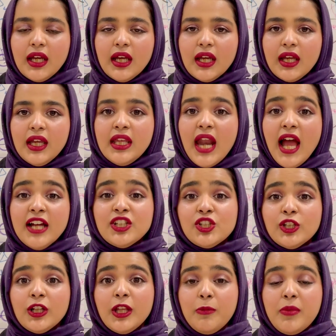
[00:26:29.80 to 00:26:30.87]
It
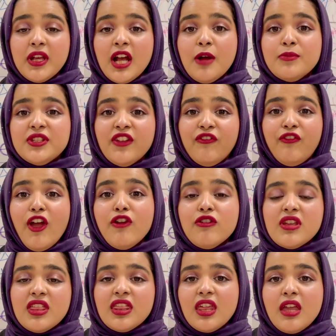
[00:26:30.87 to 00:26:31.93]
actually becomes the very
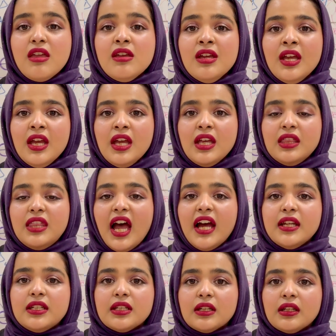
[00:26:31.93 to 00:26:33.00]
thing
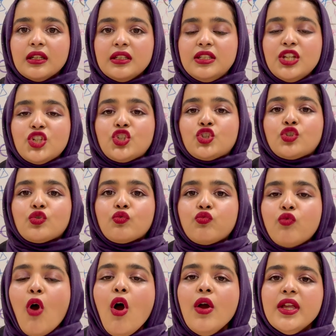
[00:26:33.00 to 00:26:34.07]
that
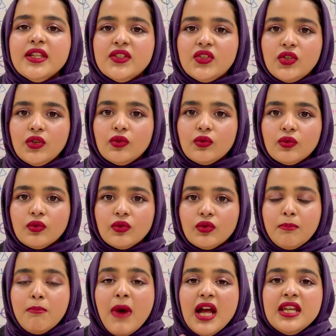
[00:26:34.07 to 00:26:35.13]
destroys you.
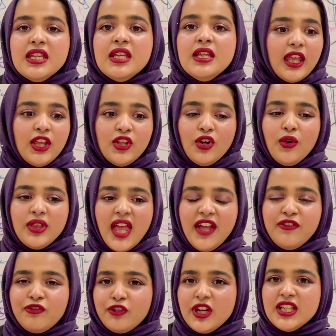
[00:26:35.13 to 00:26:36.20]
Money, you know
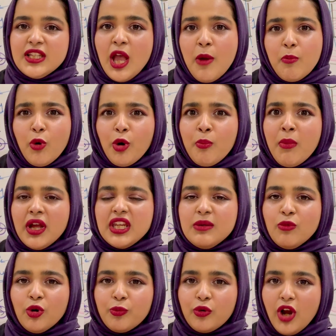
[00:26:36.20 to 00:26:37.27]
that phrase, more money,
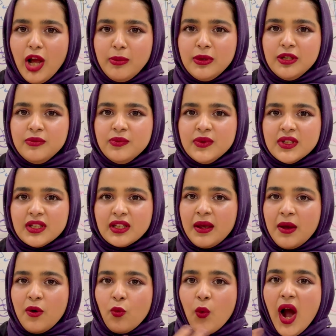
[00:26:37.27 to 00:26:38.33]
more problems?
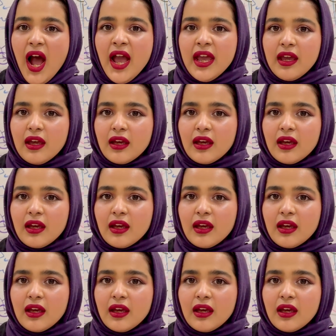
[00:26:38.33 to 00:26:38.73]
Why?